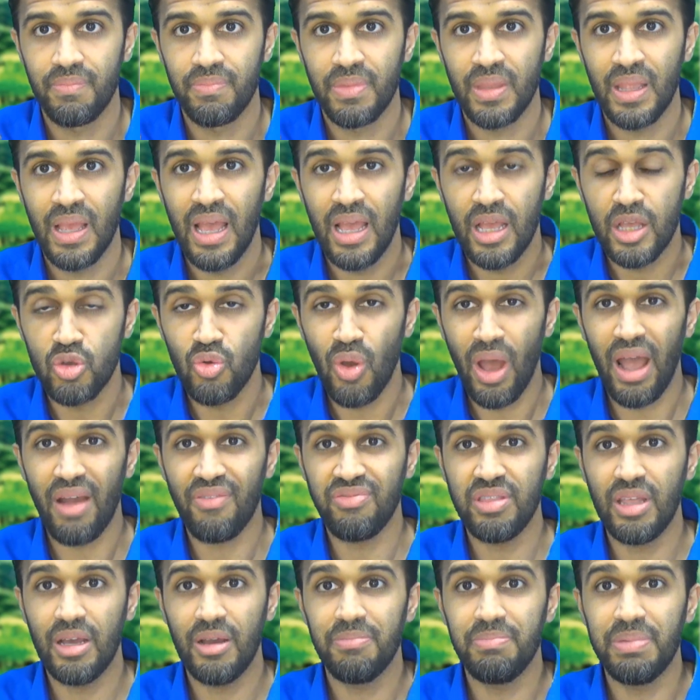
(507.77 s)
You have
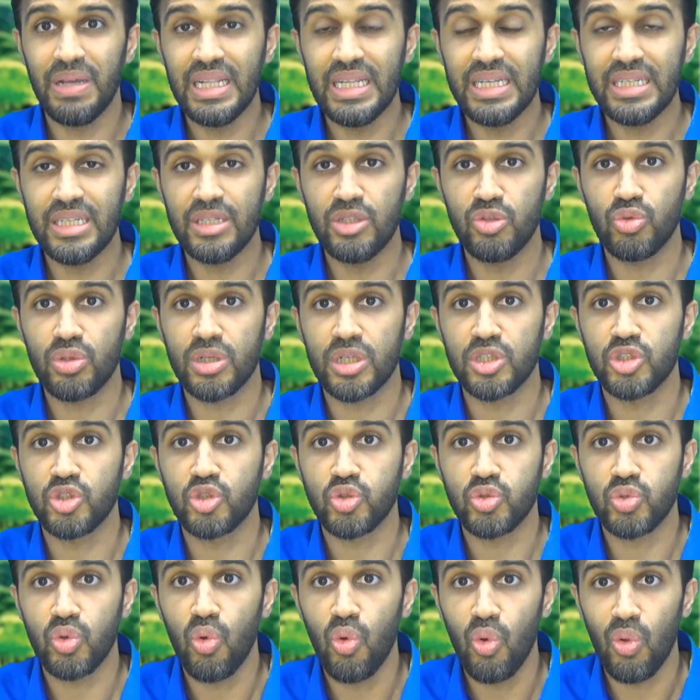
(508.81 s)
the ability to
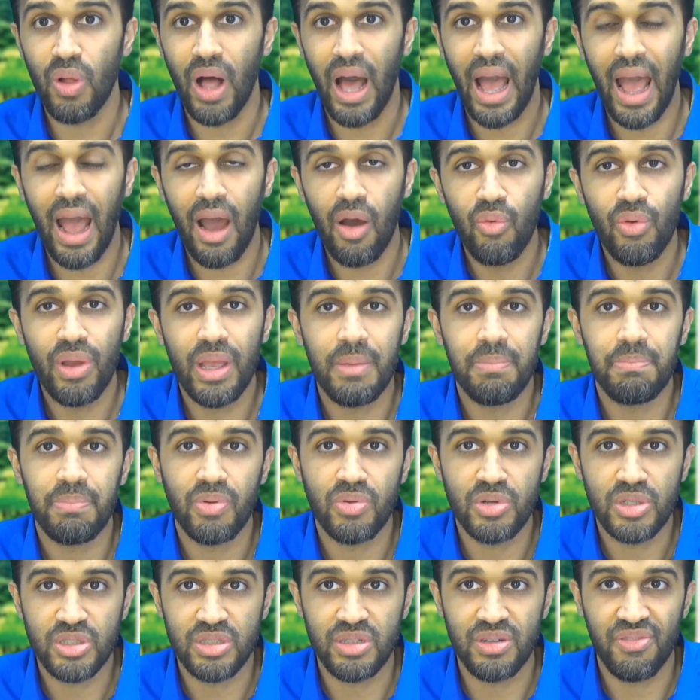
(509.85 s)
control how a
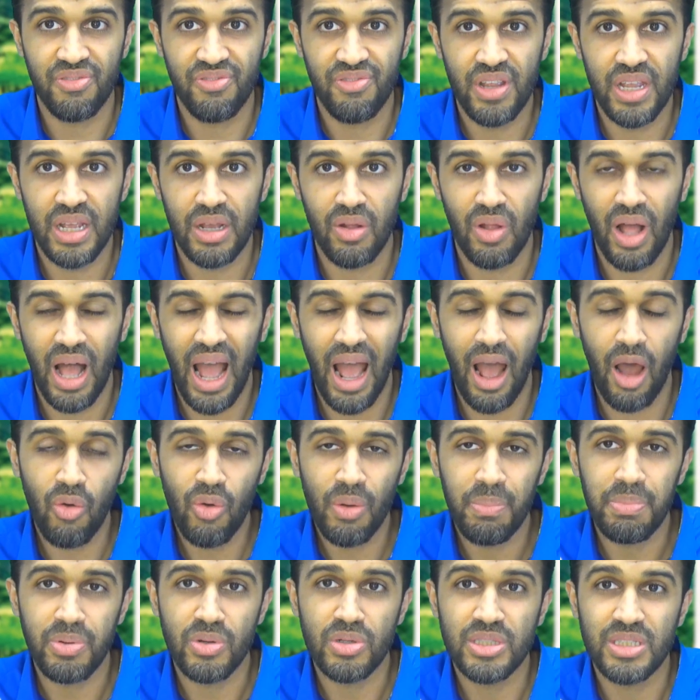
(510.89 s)
person feels, how a
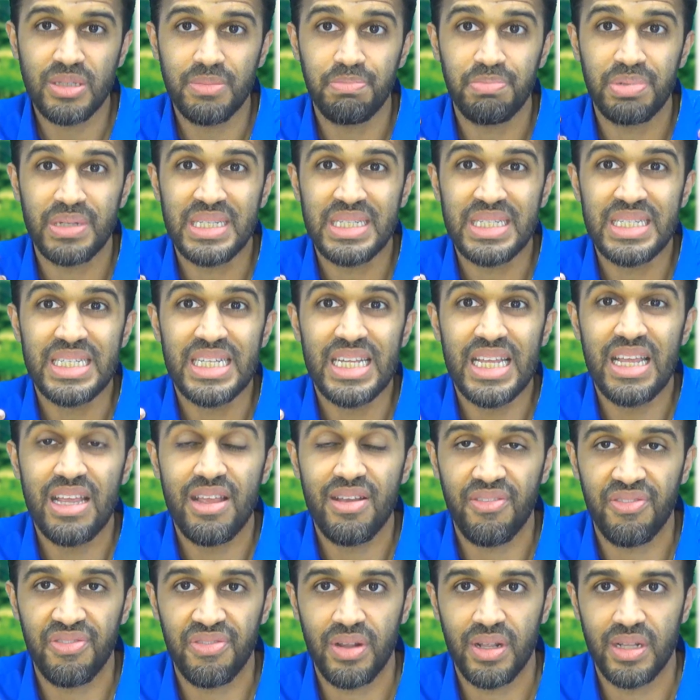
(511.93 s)
person
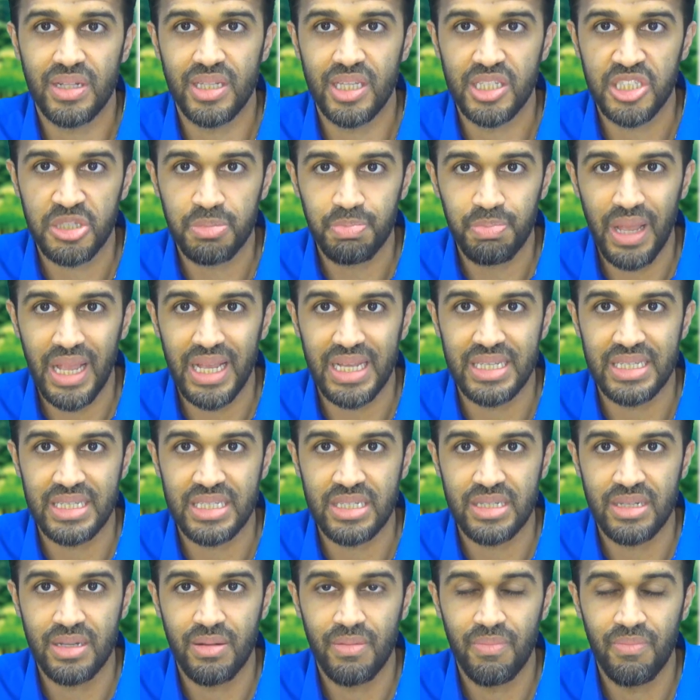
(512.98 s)
perceives the space
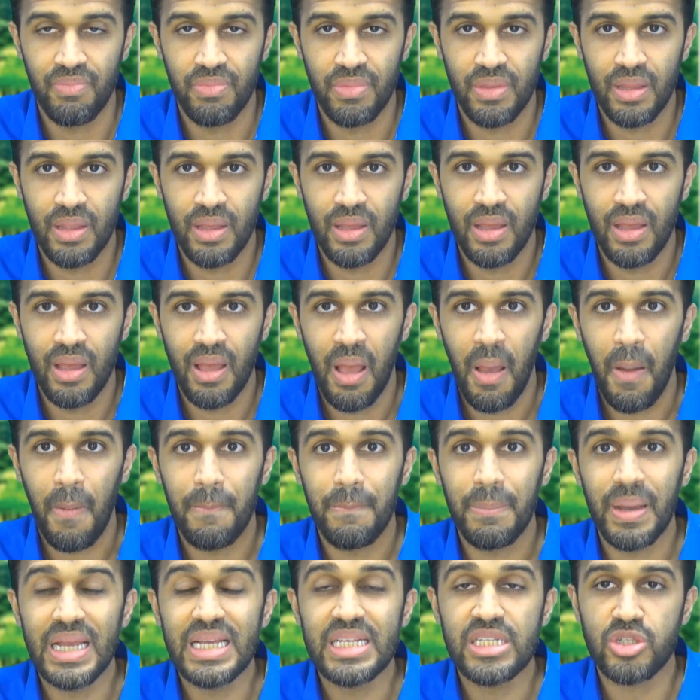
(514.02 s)

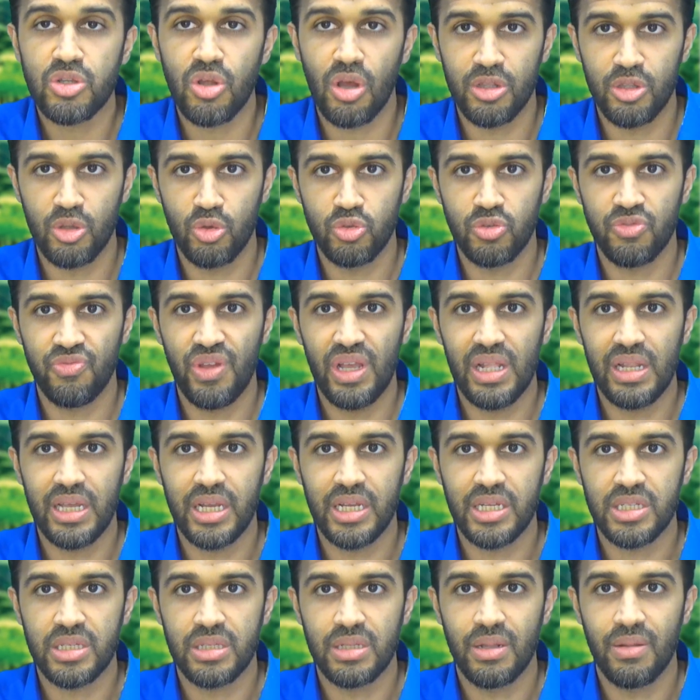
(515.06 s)
based on those
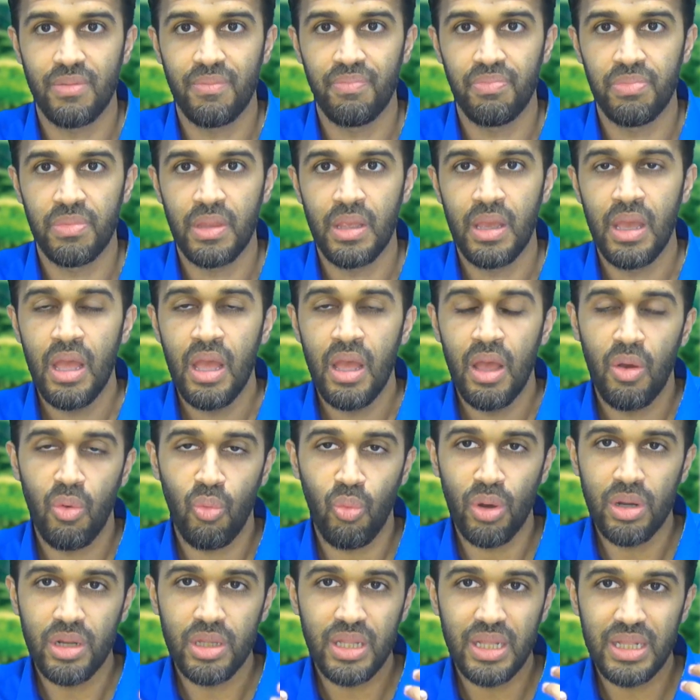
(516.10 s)
feelings.
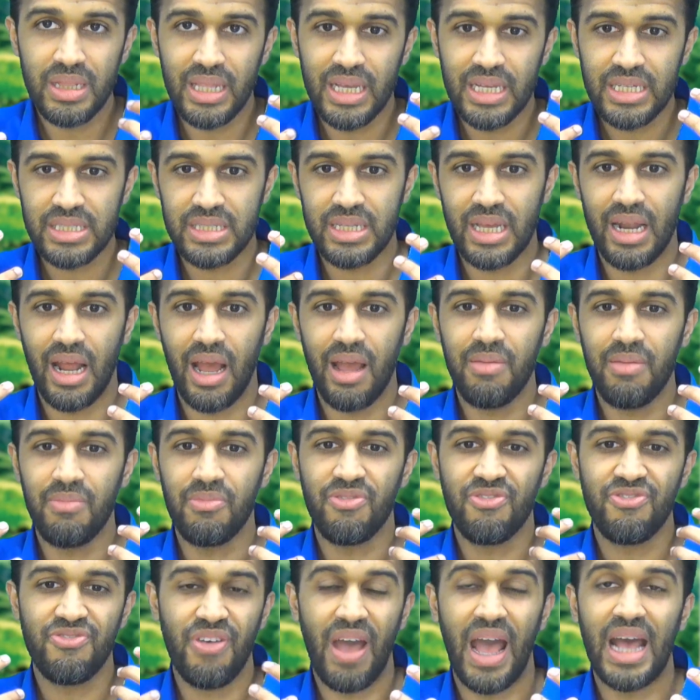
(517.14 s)
One of the things that I'm
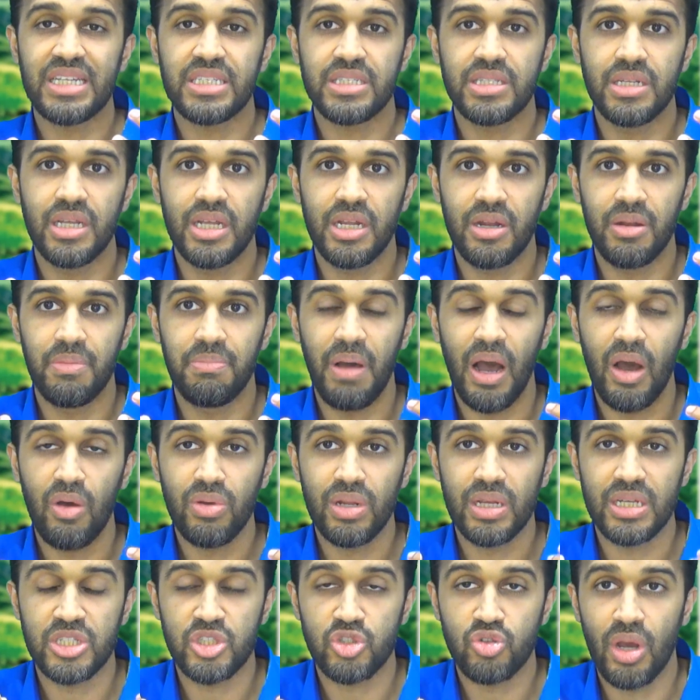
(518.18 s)
fascinated about
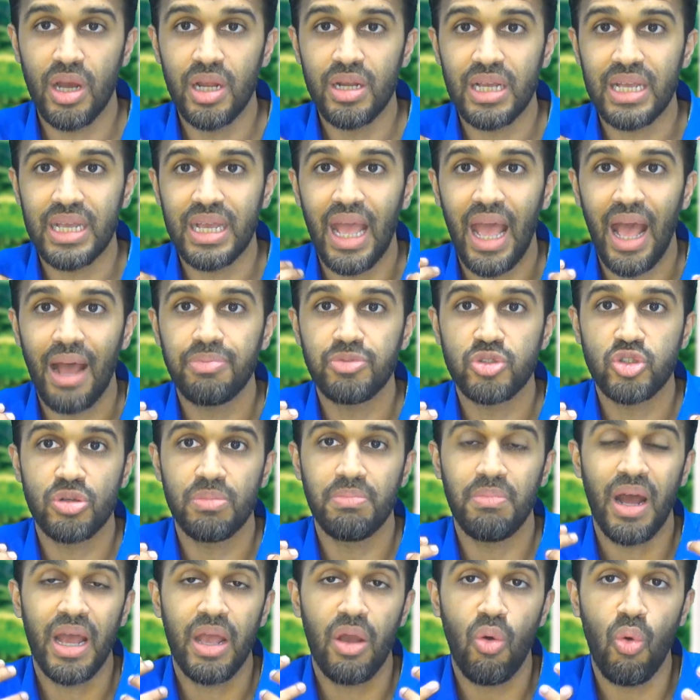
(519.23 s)
is trying to capture
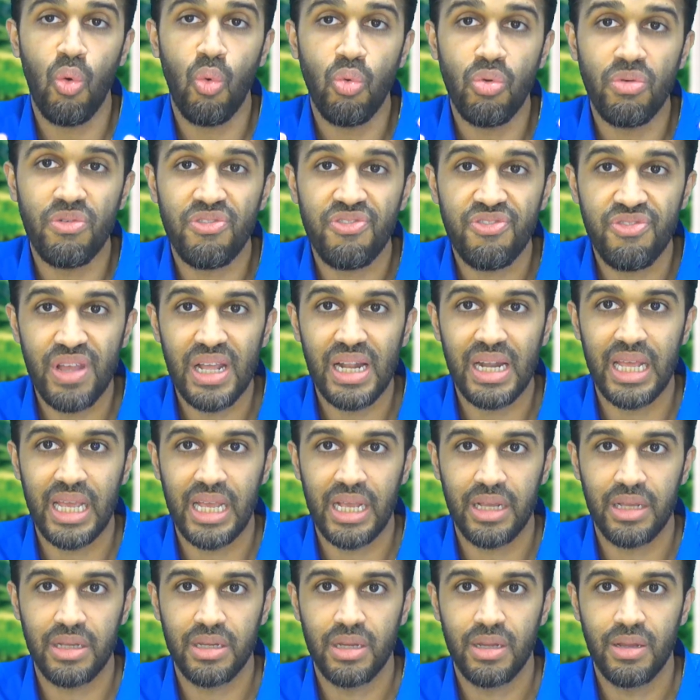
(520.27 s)
my own feeling
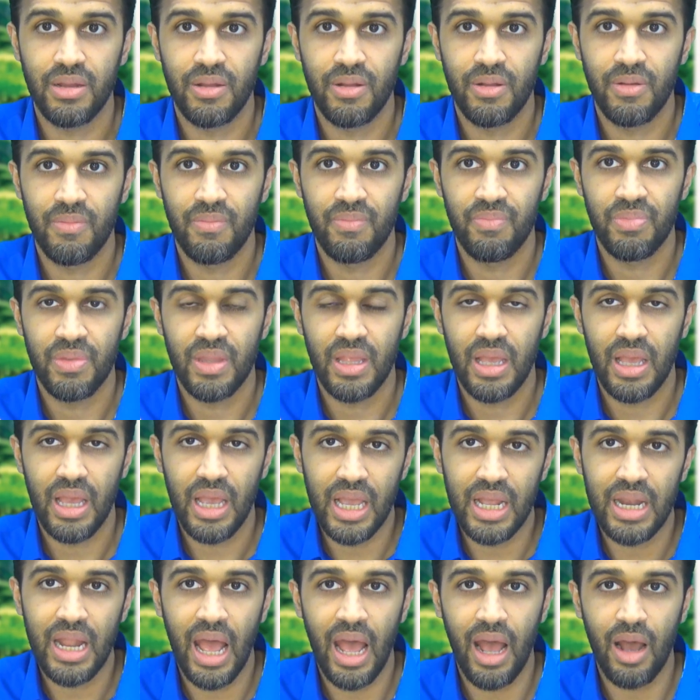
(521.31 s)
in
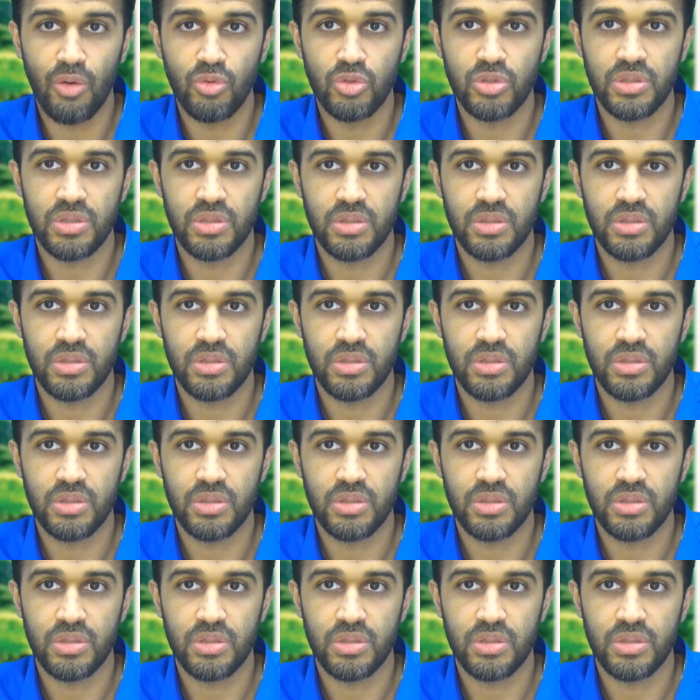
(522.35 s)
a house.